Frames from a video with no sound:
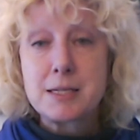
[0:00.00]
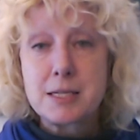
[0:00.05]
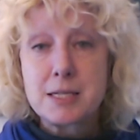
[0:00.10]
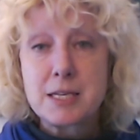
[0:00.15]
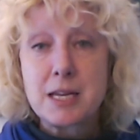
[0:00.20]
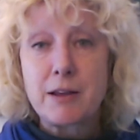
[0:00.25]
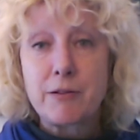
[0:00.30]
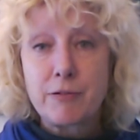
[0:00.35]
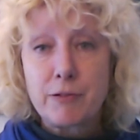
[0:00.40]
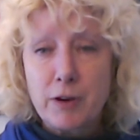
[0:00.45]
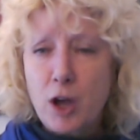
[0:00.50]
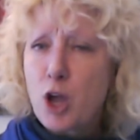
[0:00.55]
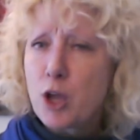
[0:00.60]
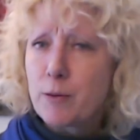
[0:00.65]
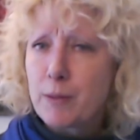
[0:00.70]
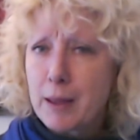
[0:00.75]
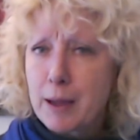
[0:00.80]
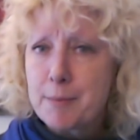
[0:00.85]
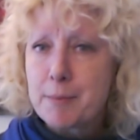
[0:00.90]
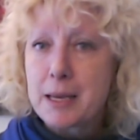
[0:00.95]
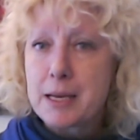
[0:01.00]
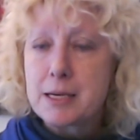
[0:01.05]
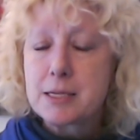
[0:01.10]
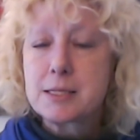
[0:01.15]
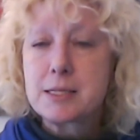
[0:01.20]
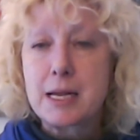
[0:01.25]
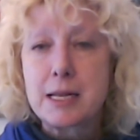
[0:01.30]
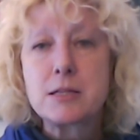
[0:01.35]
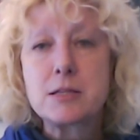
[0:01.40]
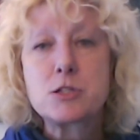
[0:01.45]
stiff. I hope that makes
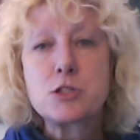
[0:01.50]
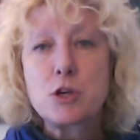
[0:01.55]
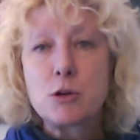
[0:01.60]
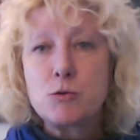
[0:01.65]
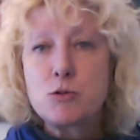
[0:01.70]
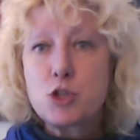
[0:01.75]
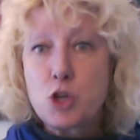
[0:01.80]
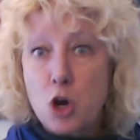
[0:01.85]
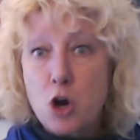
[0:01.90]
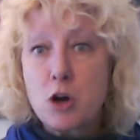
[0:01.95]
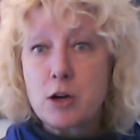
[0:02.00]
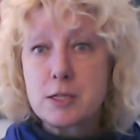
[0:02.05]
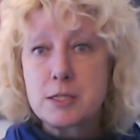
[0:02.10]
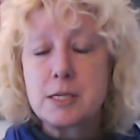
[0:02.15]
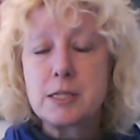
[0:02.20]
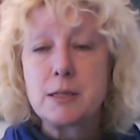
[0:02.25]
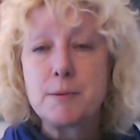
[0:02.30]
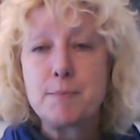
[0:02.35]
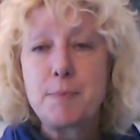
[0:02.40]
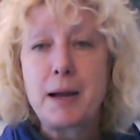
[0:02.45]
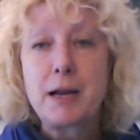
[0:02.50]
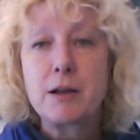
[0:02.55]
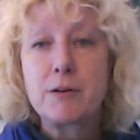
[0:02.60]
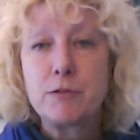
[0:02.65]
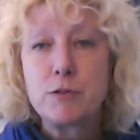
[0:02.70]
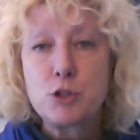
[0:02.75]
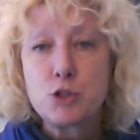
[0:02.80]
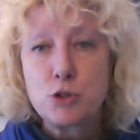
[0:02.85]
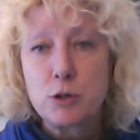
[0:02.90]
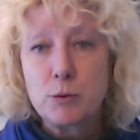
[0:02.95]
sense. So targeting the back of
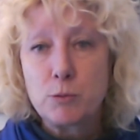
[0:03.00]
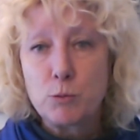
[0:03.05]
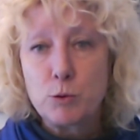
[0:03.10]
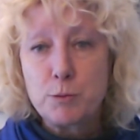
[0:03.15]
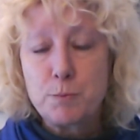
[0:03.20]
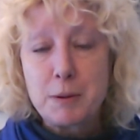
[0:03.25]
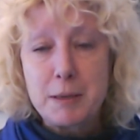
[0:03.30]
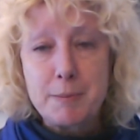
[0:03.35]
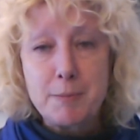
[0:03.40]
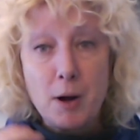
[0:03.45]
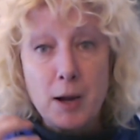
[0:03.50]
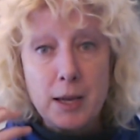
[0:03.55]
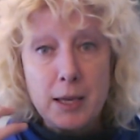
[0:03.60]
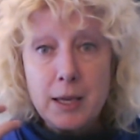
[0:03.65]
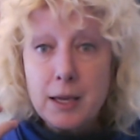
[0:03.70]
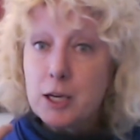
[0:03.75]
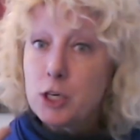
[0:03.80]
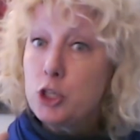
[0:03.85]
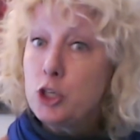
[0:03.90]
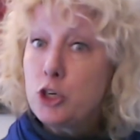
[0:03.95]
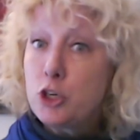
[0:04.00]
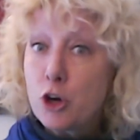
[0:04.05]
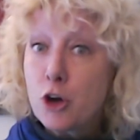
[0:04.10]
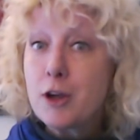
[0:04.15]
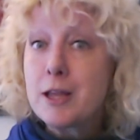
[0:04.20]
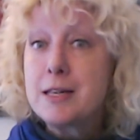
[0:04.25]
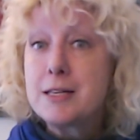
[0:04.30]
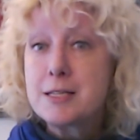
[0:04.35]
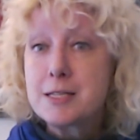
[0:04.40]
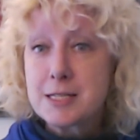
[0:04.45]
the joint would be my gut
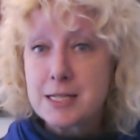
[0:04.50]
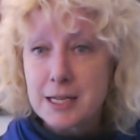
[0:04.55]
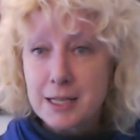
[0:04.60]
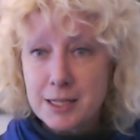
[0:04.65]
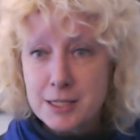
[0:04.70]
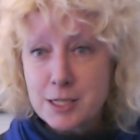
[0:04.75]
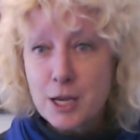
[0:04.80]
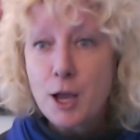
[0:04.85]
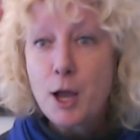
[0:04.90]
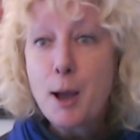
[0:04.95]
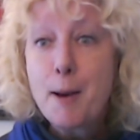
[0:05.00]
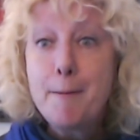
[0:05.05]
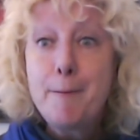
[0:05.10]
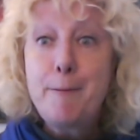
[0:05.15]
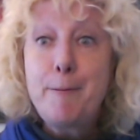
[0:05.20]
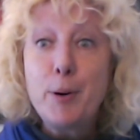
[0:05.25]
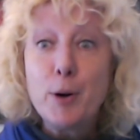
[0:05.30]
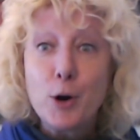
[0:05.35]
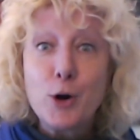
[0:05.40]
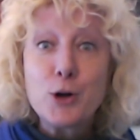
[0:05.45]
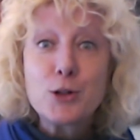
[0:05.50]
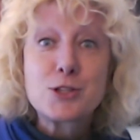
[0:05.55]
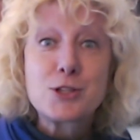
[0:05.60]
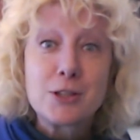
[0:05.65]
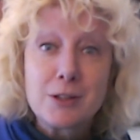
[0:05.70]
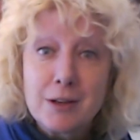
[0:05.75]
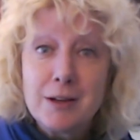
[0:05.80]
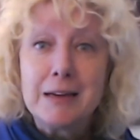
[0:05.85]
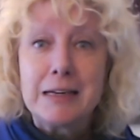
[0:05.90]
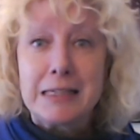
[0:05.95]
instinct, but
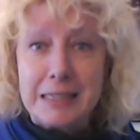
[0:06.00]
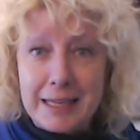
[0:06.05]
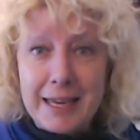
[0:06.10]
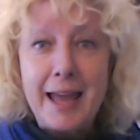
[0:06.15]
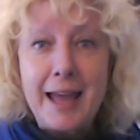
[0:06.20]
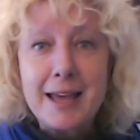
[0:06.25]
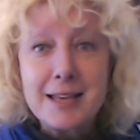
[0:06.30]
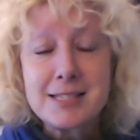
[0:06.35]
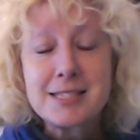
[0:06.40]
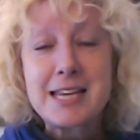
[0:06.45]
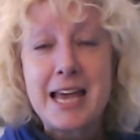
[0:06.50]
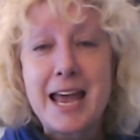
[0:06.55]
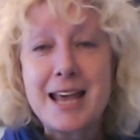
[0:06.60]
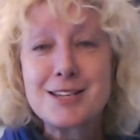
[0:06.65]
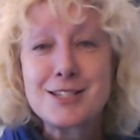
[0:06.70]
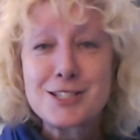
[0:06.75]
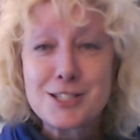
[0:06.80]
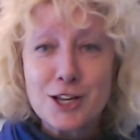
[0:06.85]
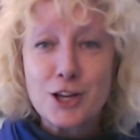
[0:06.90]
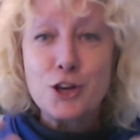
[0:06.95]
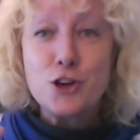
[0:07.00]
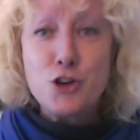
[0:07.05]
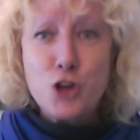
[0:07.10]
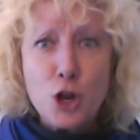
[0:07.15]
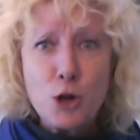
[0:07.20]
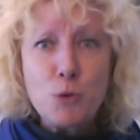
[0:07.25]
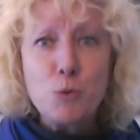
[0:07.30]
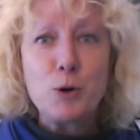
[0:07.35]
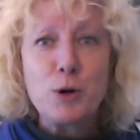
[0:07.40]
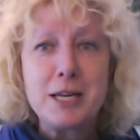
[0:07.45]
get assessed and
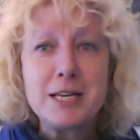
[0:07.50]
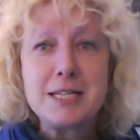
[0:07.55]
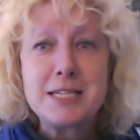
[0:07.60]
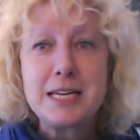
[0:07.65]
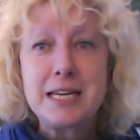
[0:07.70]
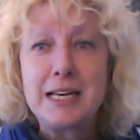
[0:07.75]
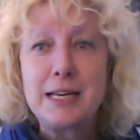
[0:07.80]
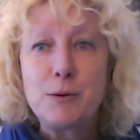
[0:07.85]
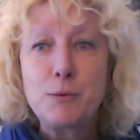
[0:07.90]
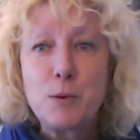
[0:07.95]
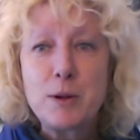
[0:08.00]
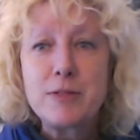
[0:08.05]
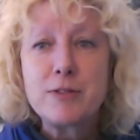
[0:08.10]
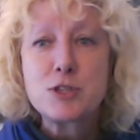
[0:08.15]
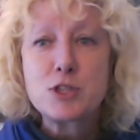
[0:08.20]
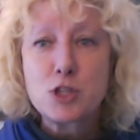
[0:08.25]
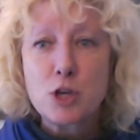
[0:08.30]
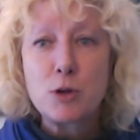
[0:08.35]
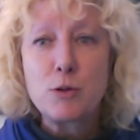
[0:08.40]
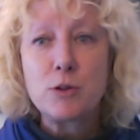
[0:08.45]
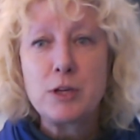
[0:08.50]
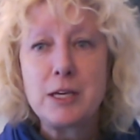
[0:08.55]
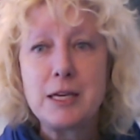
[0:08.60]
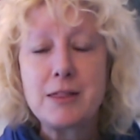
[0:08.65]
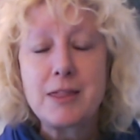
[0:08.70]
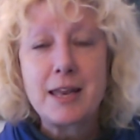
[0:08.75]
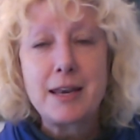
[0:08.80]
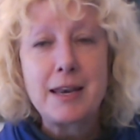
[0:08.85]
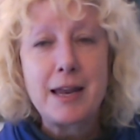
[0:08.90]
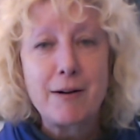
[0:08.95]
know what you're dealing with so that you
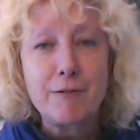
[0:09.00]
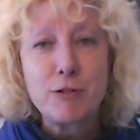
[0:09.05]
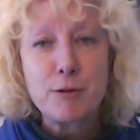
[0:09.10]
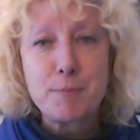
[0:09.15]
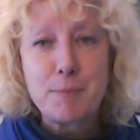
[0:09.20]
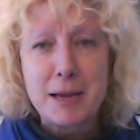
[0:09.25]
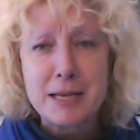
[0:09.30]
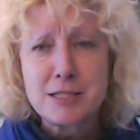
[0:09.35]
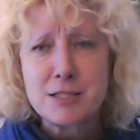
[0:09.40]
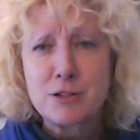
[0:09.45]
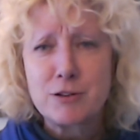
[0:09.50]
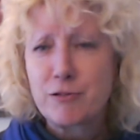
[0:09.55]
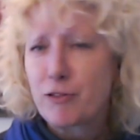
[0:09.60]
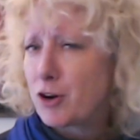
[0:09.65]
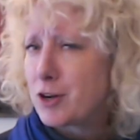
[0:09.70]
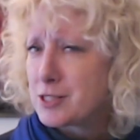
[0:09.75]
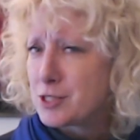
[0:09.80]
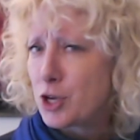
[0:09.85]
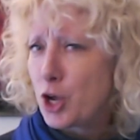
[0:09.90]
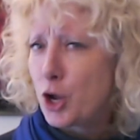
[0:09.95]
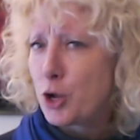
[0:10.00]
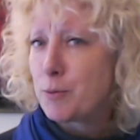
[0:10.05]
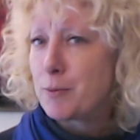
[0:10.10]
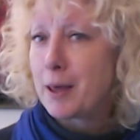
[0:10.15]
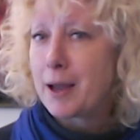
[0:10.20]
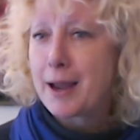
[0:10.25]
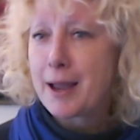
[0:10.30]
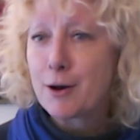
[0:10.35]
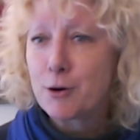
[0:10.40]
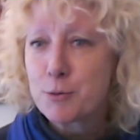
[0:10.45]
then have the best advice. I hope
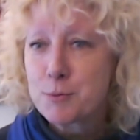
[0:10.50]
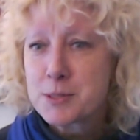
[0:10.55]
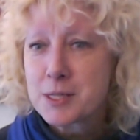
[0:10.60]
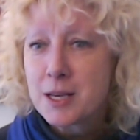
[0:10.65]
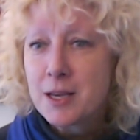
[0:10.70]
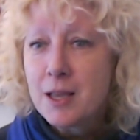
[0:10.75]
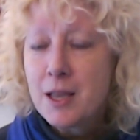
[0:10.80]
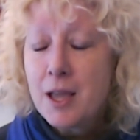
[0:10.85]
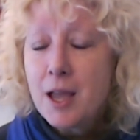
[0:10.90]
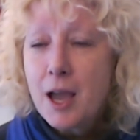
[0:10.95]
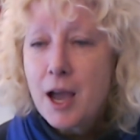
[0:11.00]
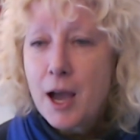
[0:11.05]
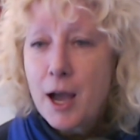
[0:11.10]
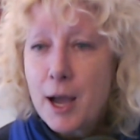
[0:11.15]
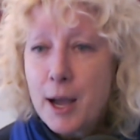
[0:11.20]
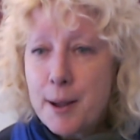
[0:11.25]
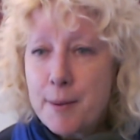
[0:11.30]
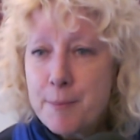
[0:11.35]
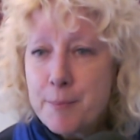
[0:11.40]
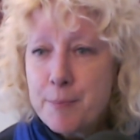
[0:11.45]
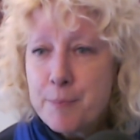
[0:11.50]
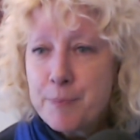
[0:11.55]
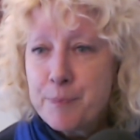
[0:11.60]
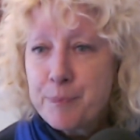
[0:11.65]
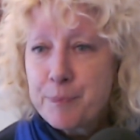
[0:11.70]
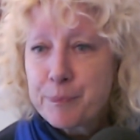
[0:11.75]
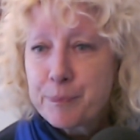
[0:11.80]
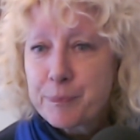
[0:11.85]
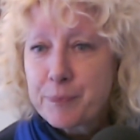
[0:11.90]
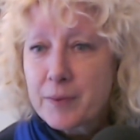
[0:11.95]
that helps.
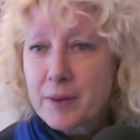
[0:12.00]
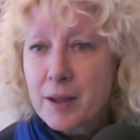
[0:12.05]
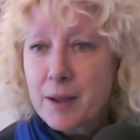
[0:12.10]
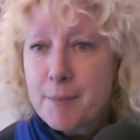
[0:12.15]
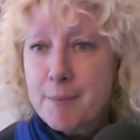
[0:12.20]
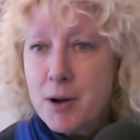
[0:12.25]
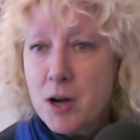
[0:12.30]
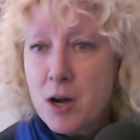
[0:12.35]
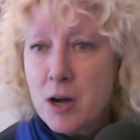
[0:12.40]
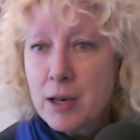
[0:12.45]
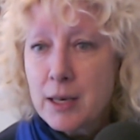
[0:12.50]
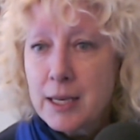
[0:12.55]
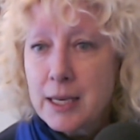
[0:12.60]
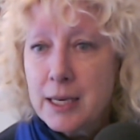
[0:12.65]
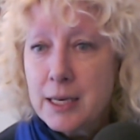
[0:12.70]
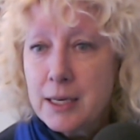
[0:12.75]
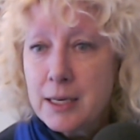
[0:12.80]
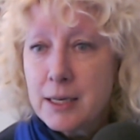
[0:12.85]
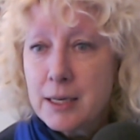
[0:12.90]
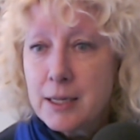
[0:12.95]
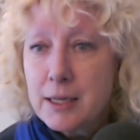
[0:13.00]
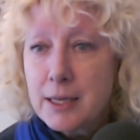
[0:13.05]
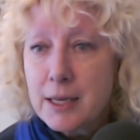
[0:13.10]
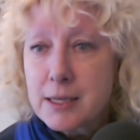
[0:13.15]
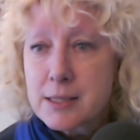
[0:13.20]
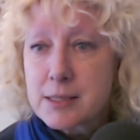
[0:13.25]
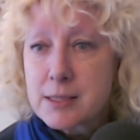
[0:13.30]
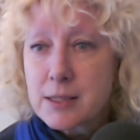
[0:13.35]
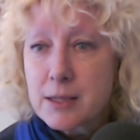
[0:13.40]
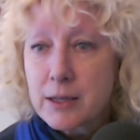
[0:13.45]
Marlene,
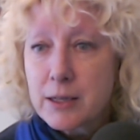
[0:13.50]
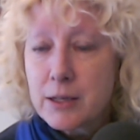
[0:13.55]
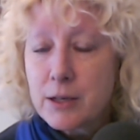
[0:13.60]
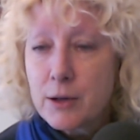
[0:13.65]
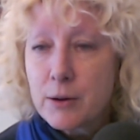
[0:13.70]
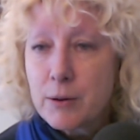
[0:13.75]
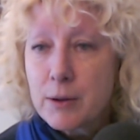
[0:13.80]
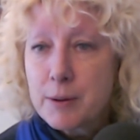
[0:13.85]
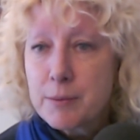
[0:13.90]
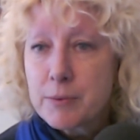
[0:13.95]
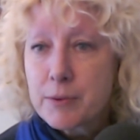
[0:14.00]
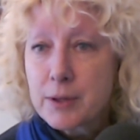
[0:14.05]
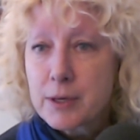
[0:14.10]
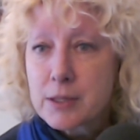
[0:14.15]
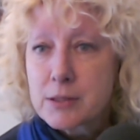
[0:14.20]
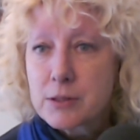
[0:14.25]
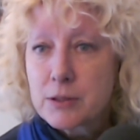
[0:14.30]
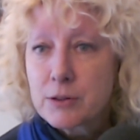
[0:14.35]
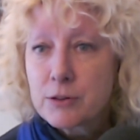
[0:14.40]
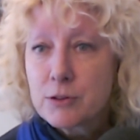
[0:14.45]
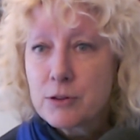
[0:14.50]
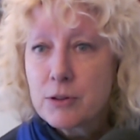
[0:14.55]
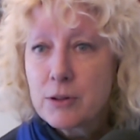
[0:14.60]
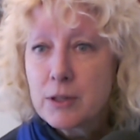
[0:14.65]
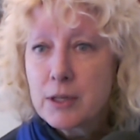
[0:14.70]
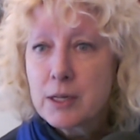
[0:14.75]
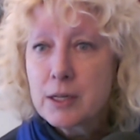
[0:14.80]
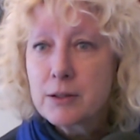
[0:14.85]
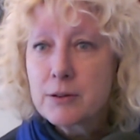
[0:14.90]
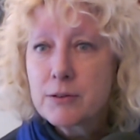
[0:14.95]
yes, I know him. Thanks, I'll do
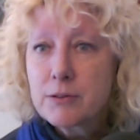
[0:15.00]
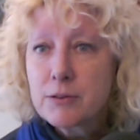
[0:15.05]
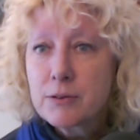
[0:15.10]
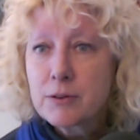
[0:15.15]
that.